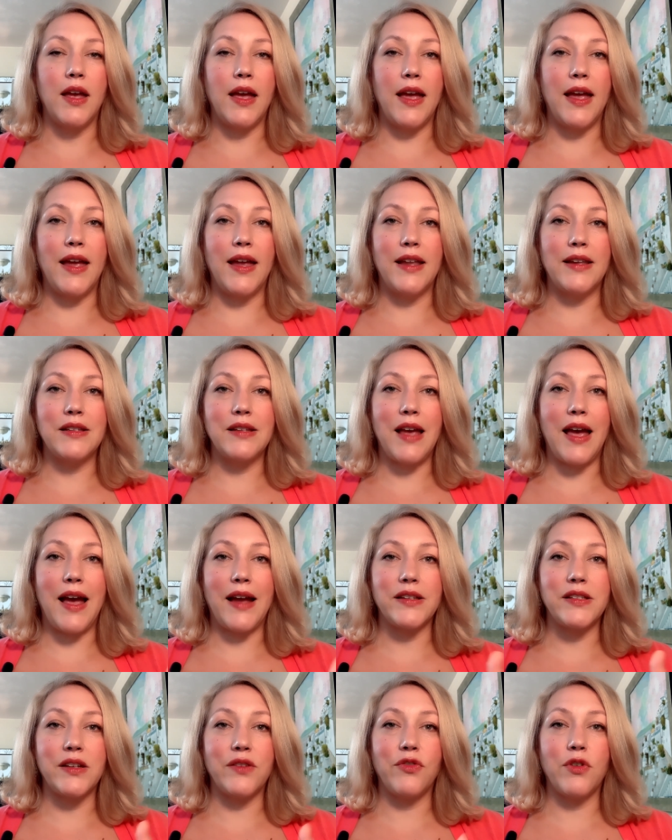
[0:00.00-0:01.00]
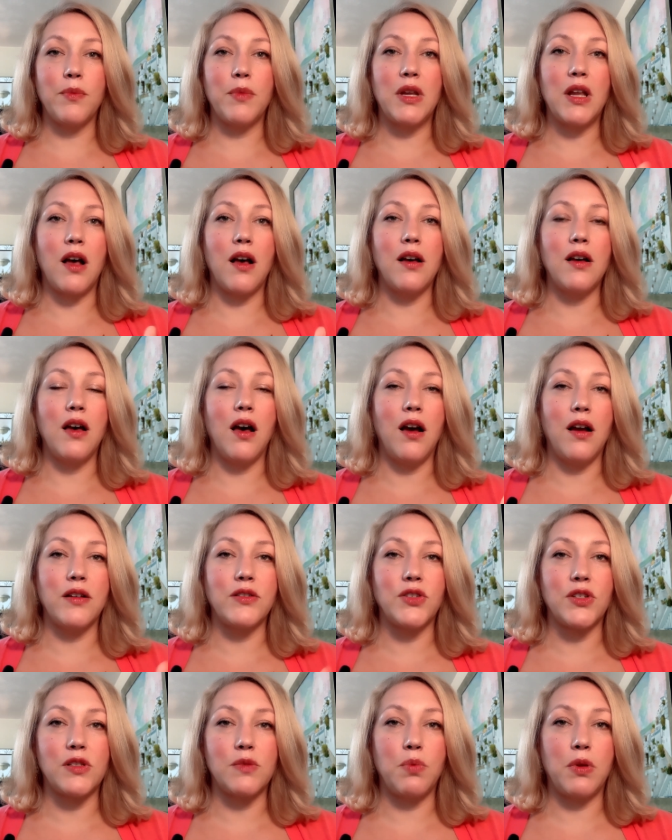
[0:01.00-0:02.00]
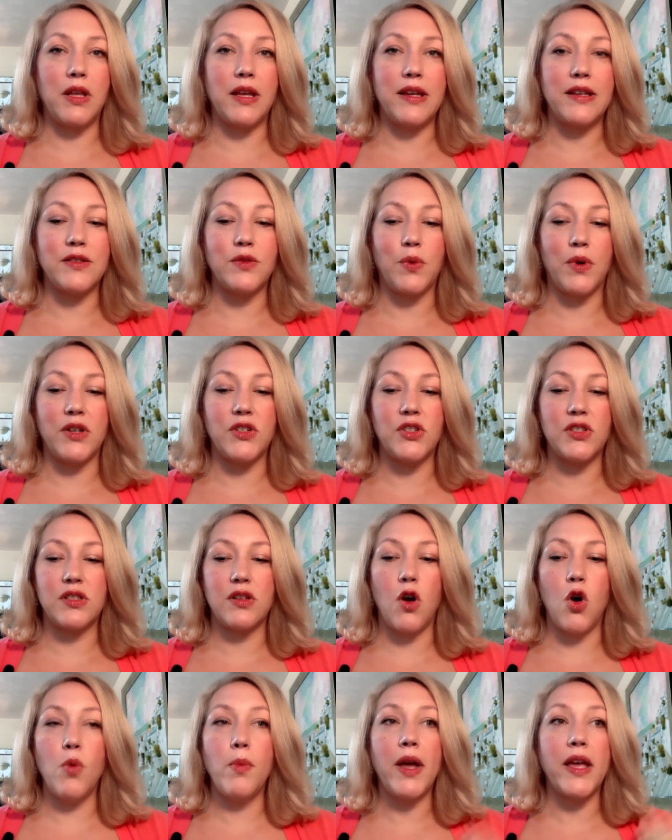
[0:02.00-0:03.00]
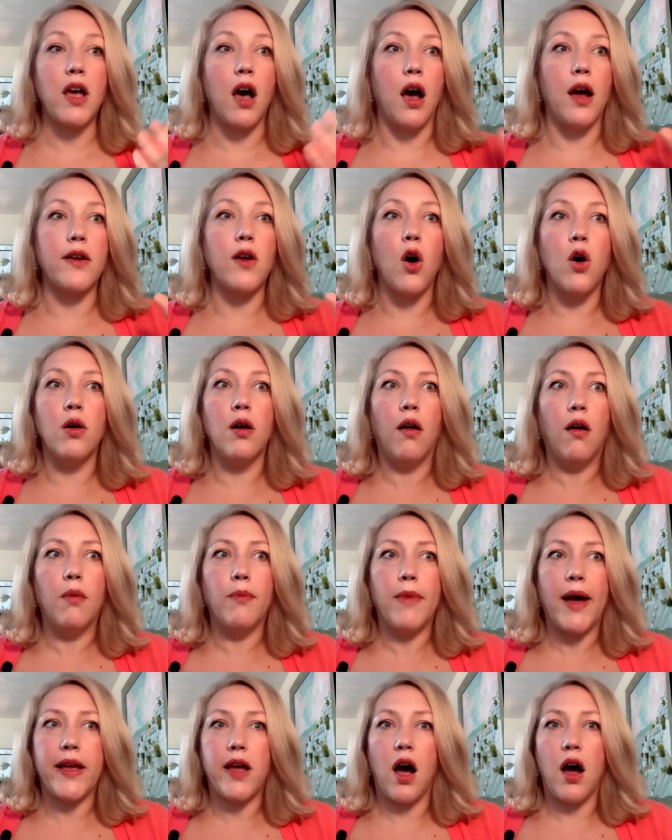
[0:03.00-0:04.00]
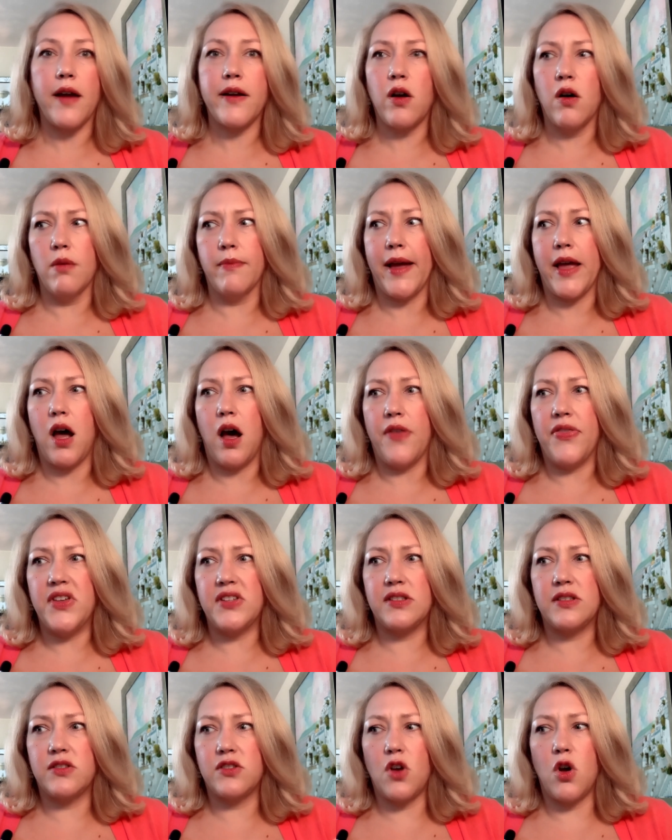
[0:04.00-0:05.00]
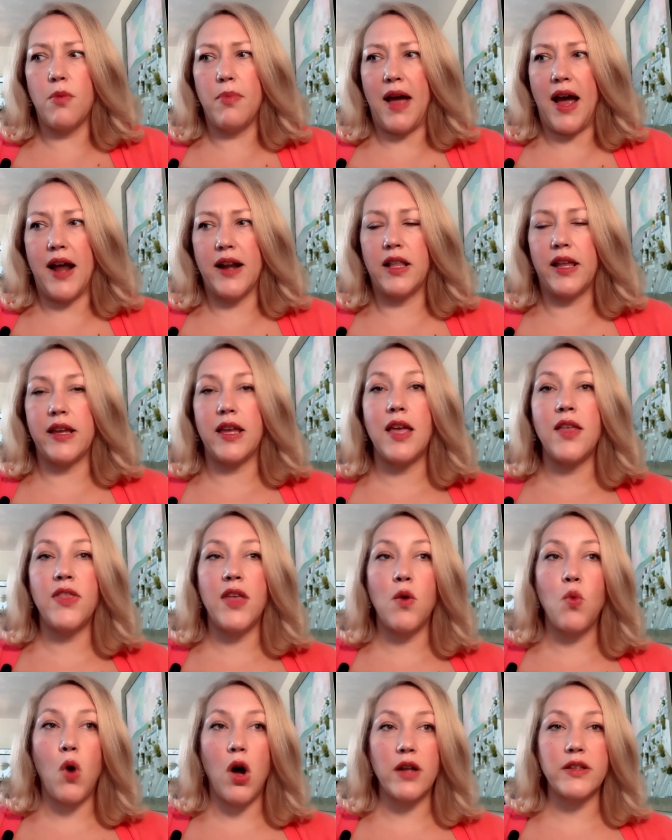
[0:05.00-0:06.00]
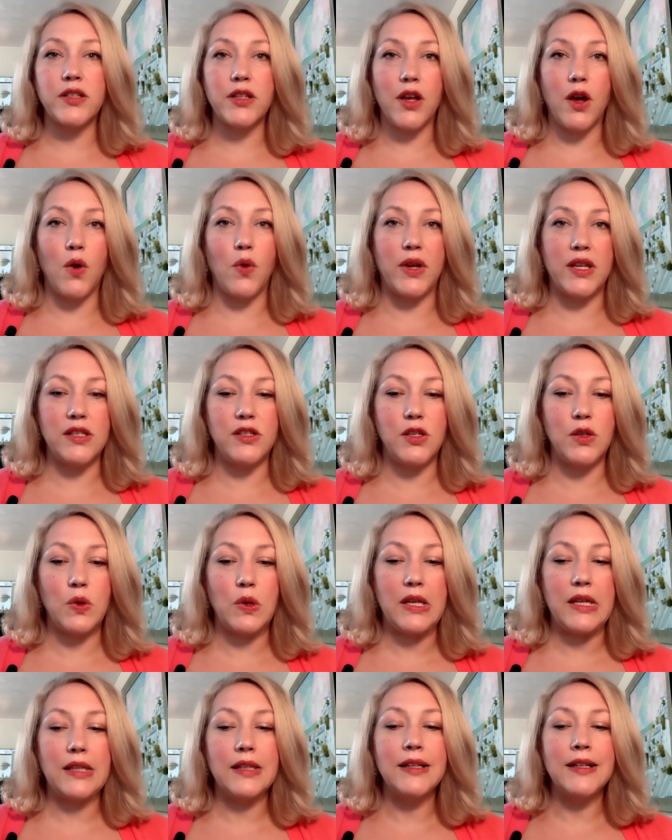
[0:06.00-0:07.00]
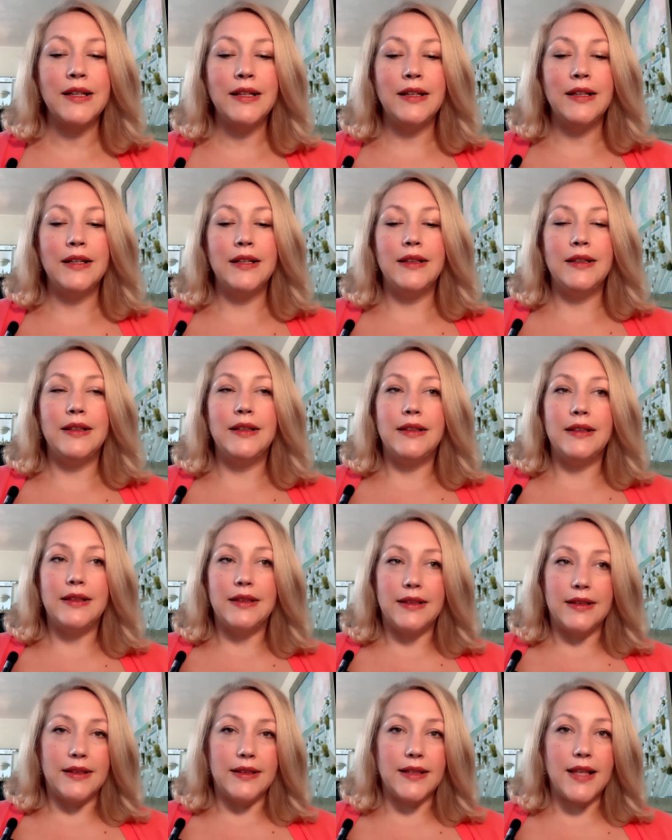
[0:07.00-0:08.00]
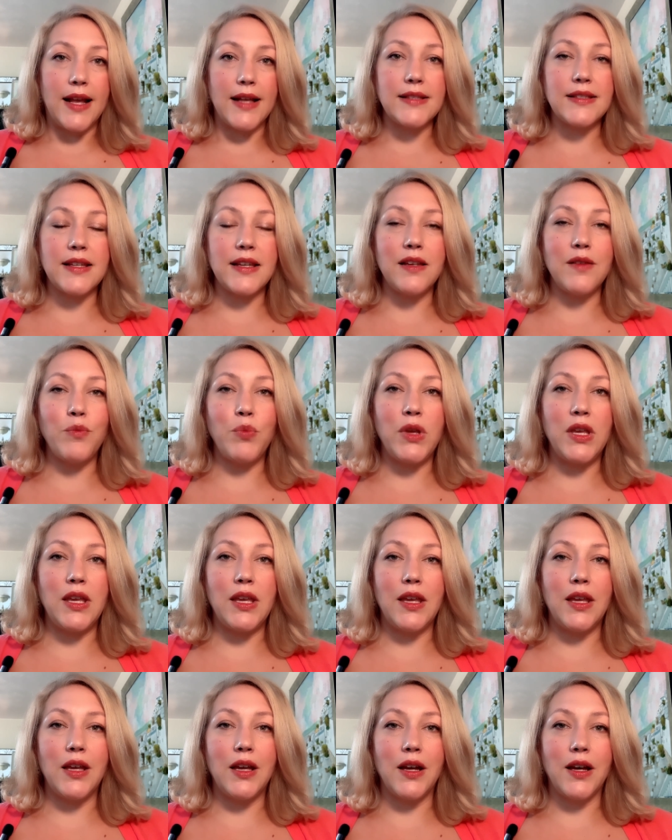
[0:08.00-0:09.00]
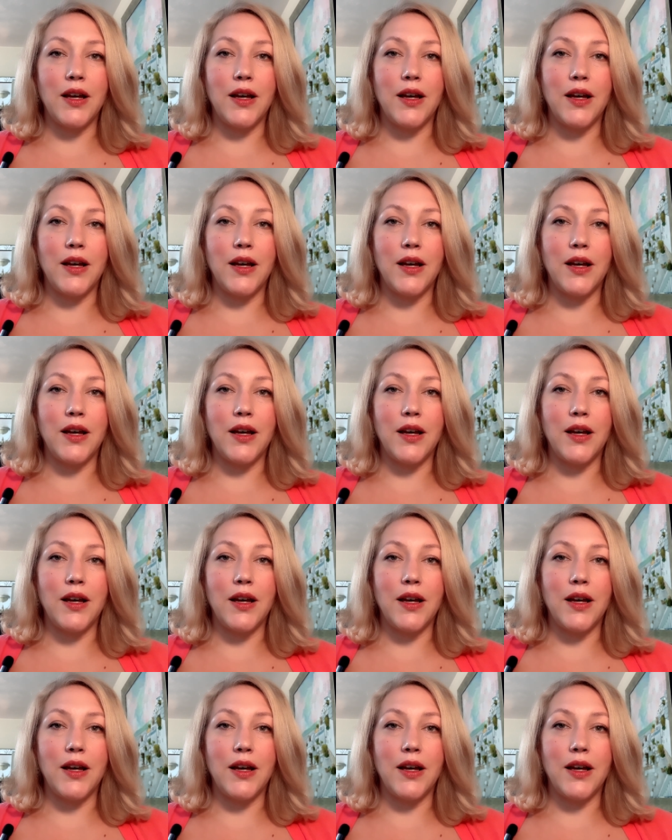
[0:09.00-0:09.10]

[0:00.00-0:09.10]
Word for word: and acting from an unconscious place where just, oh my God, oh my God, oh my God, this is so bad. Like, and they want to go into it. That's going to be